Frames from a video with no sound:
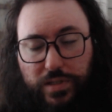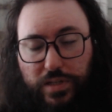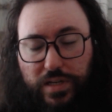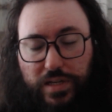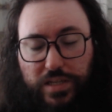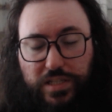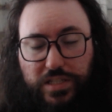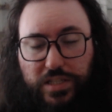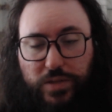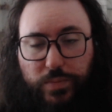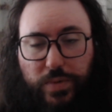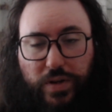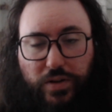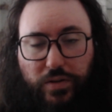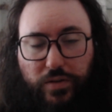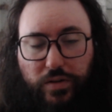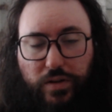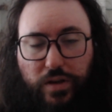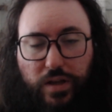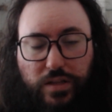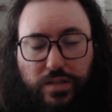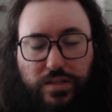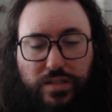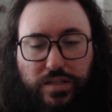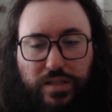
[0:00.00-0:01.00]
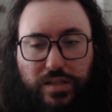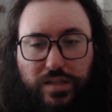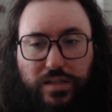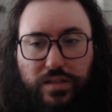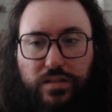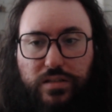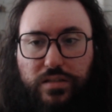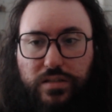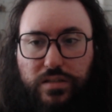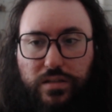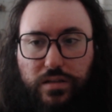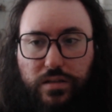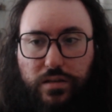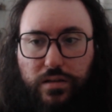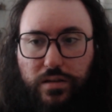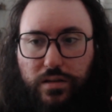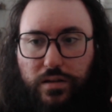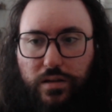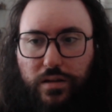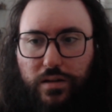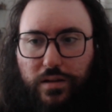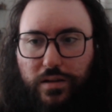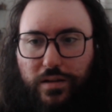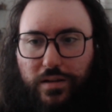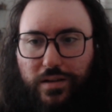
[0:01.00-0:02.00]
a decent amount of cutscenes.
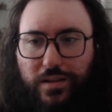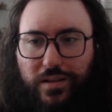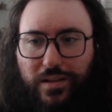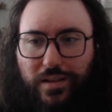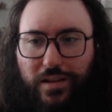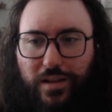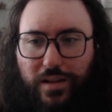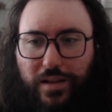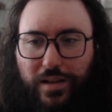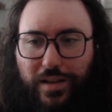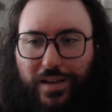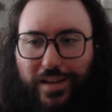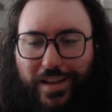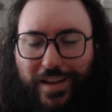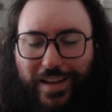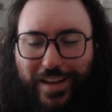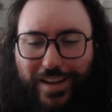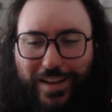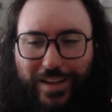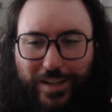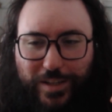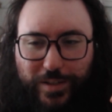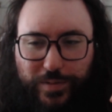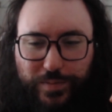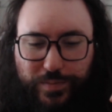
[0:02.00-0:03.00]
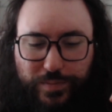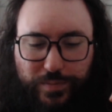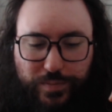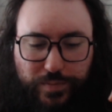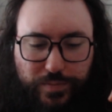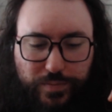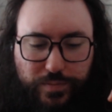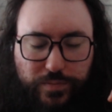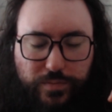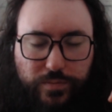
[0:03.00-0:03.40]
But